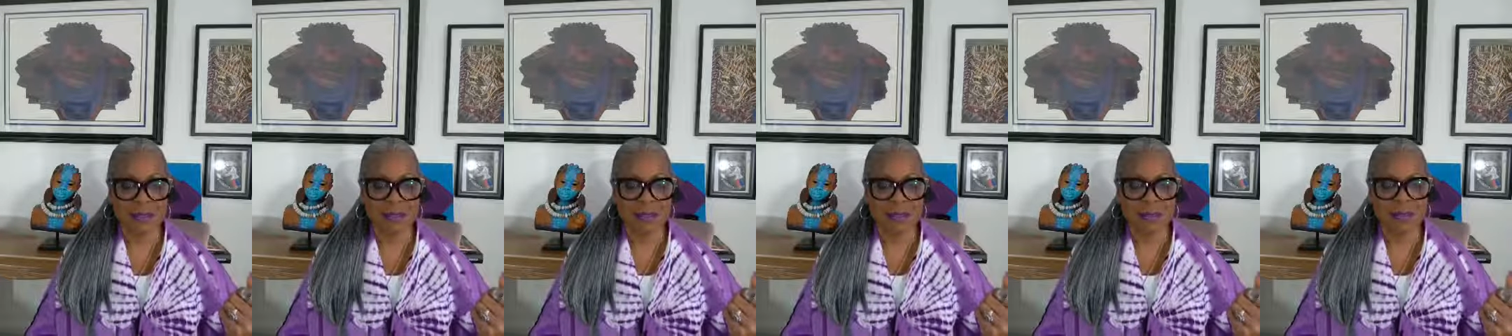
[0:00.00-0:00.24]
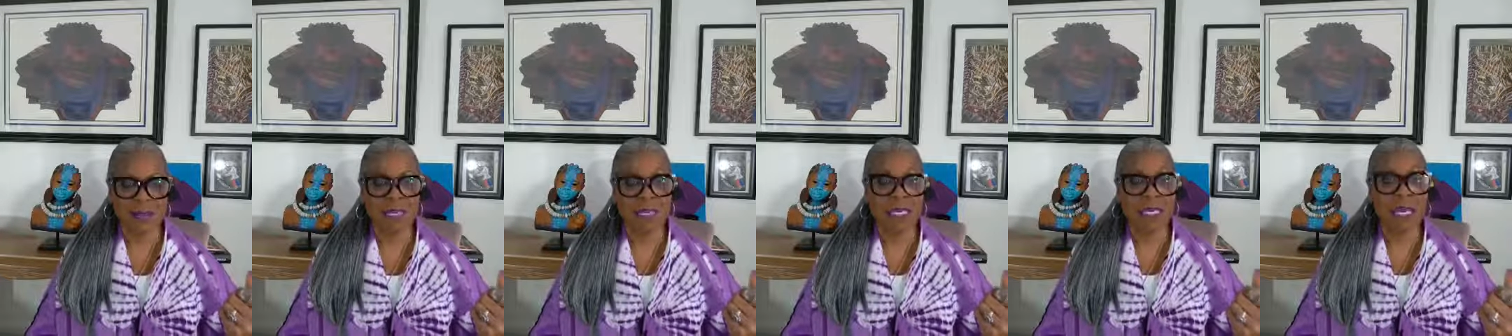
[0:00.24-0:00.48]

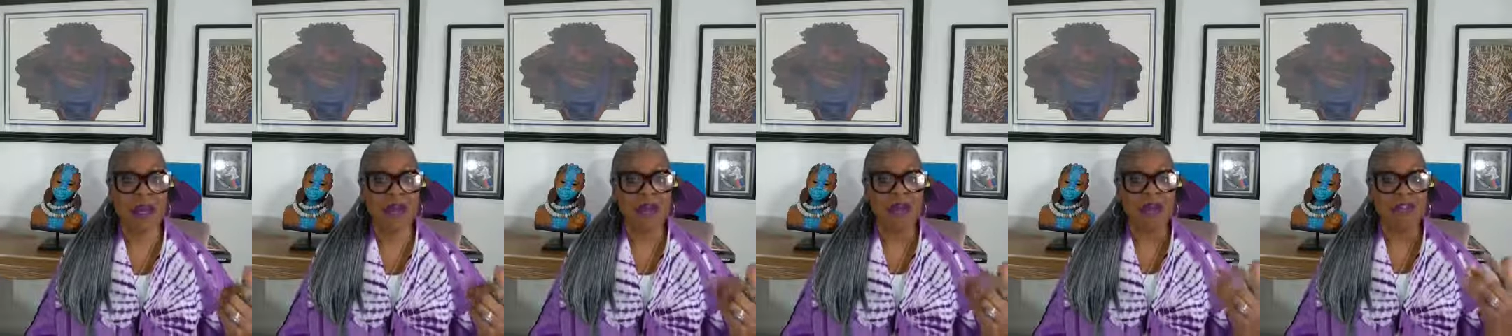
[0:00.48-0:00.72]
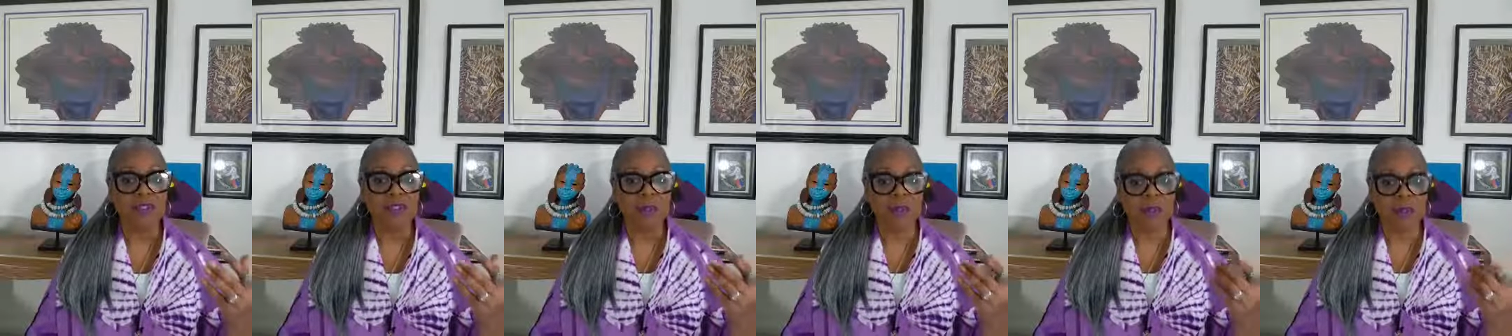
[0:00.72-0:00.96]
Be
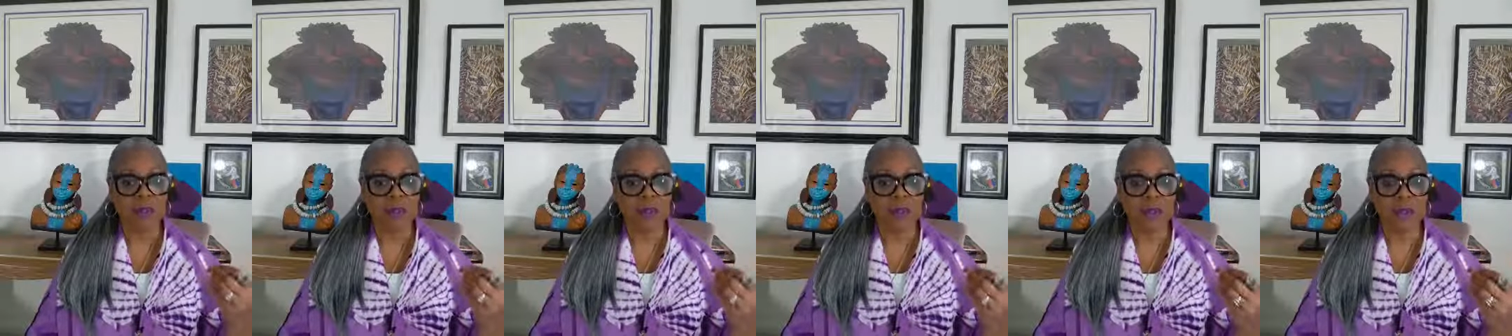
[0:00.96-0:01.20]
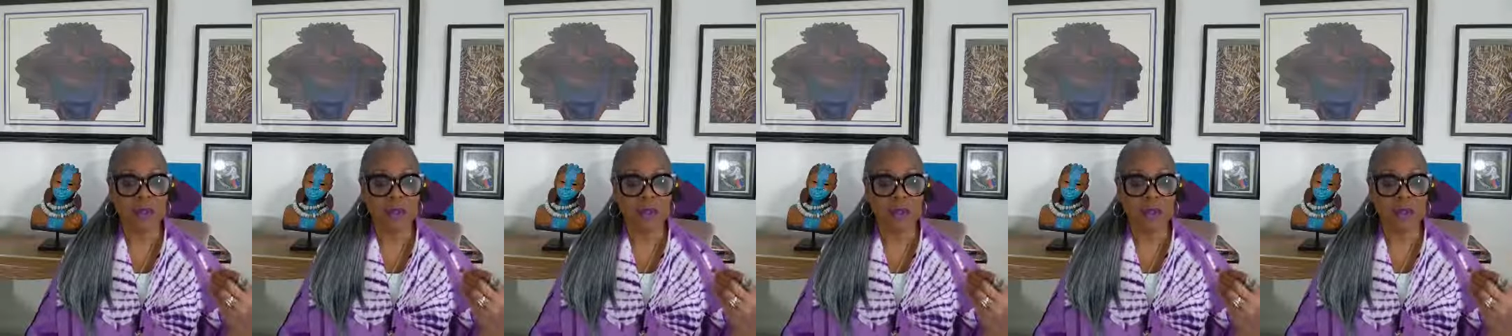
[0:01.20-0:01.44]
comfortable
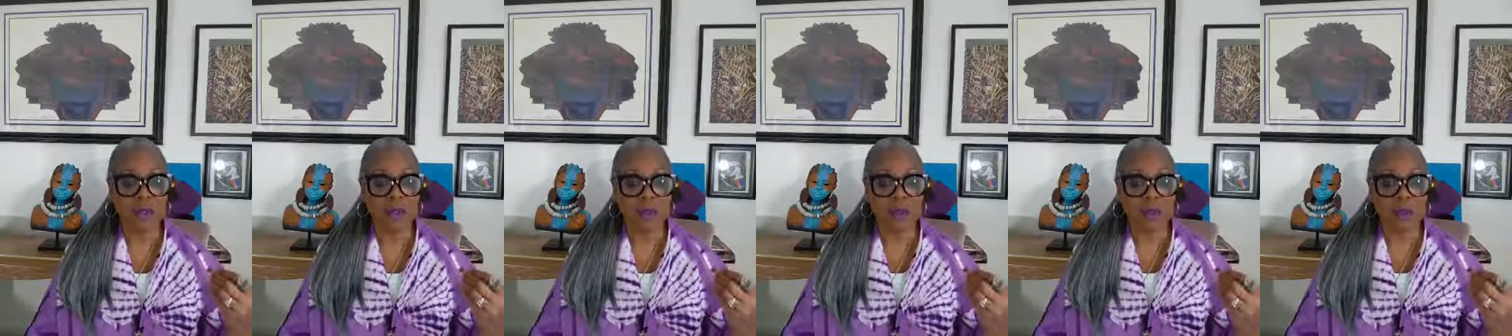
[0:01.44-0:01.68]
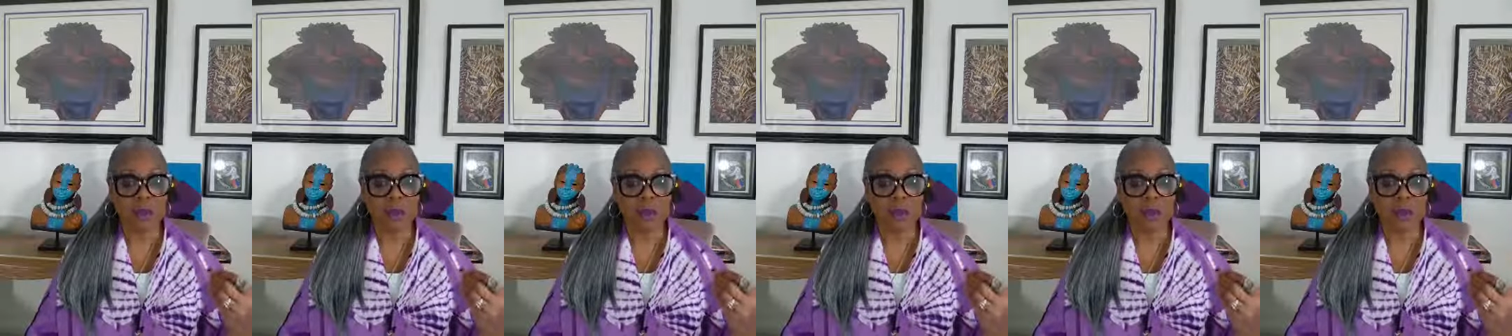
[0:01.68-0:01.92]

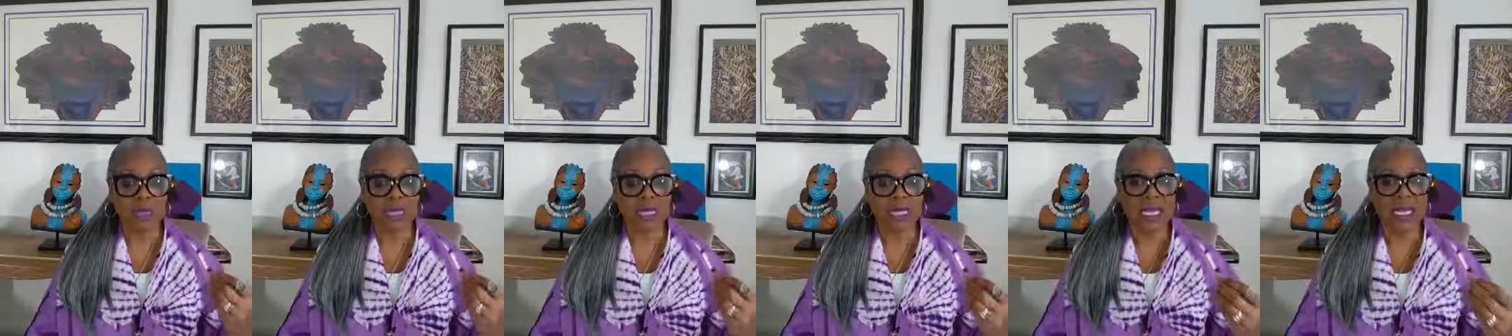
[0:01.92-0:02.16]
with